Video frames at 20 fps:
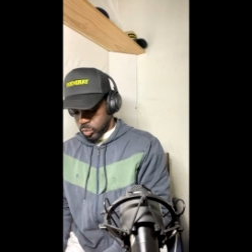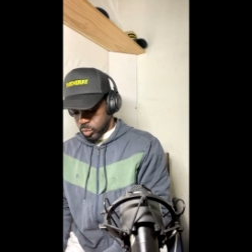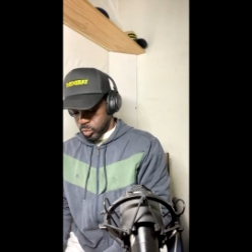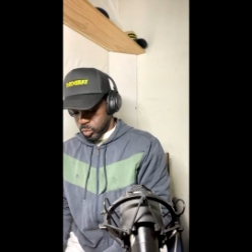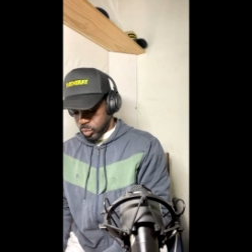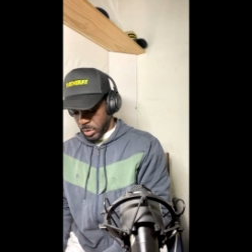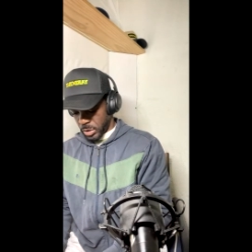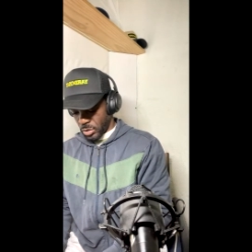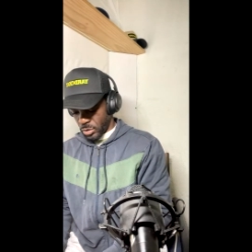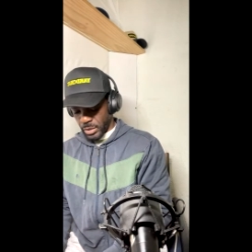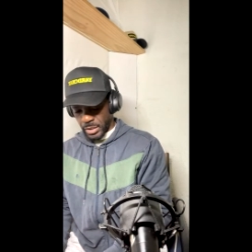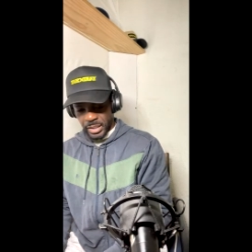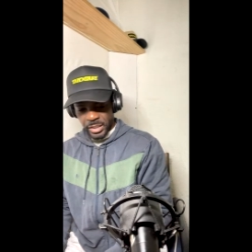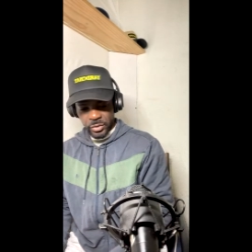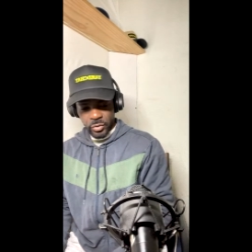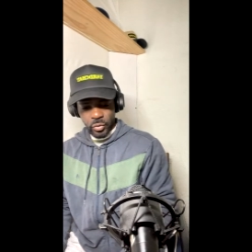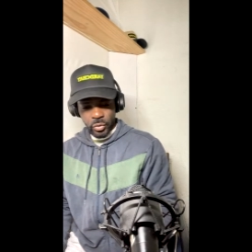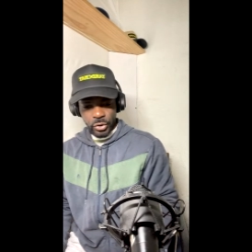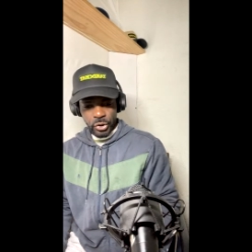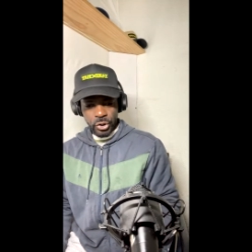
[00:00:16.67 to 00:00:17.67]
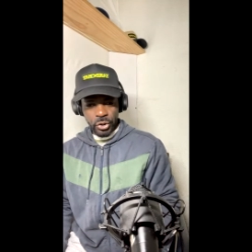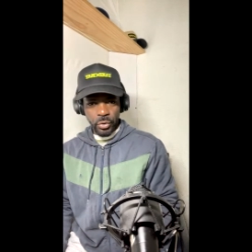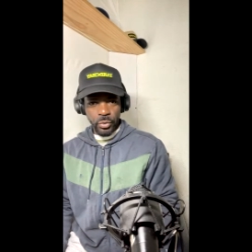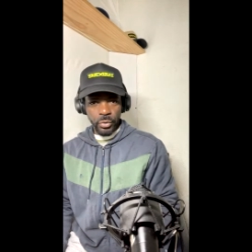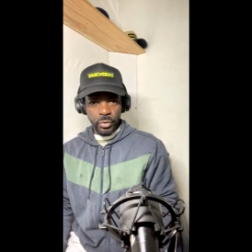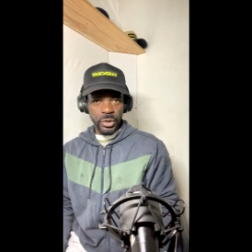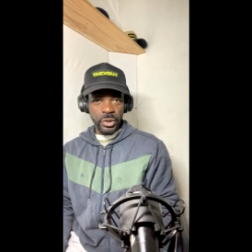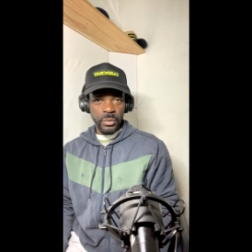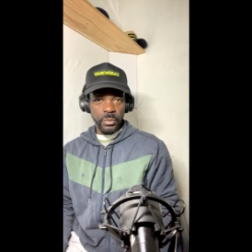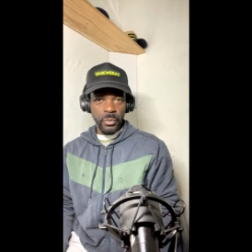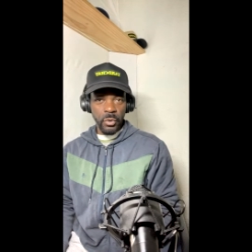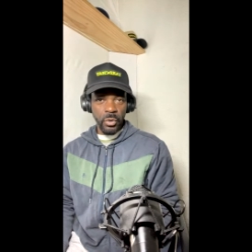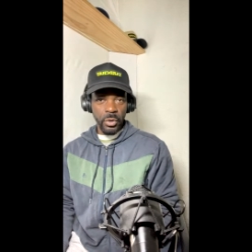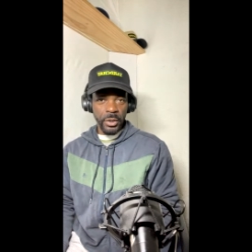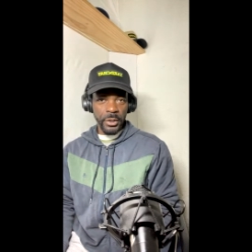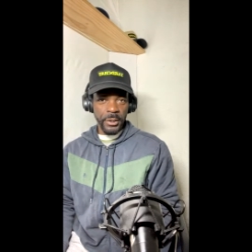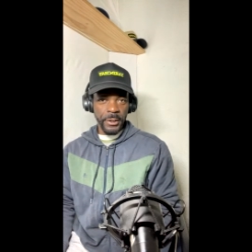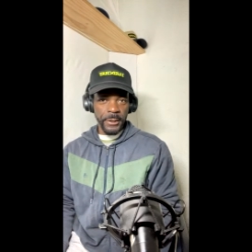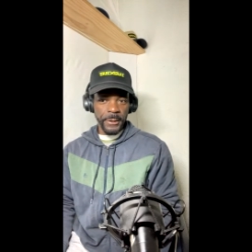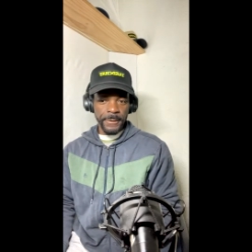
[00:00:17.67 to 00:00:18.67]
We're going to get into a show this
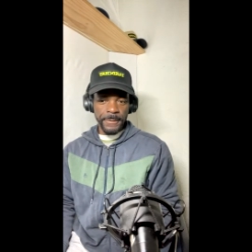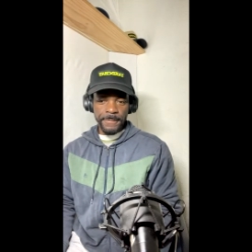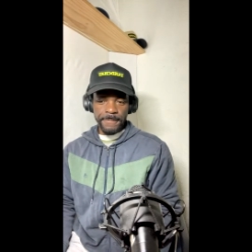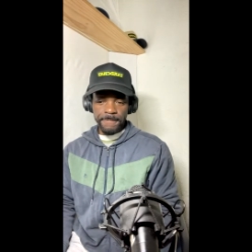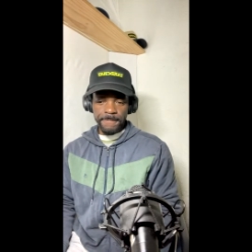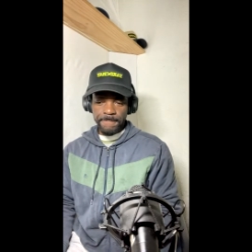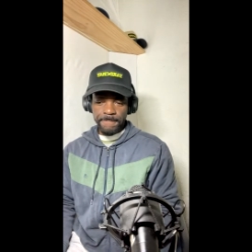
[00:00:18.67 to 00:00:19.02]
morning.